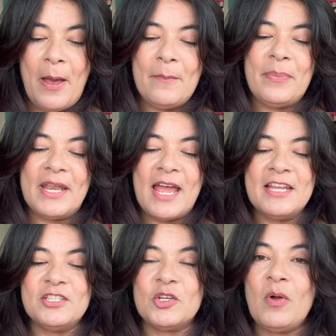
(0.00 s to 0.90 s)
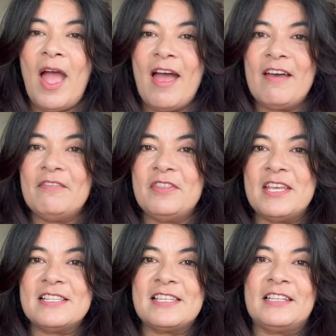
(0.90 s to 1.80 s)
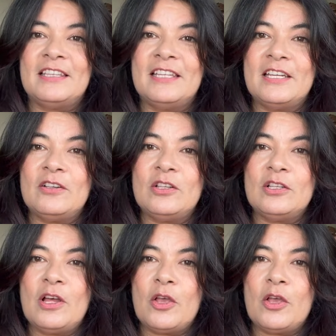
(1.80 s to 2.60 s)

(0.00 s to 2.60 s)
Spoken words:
but I do have these little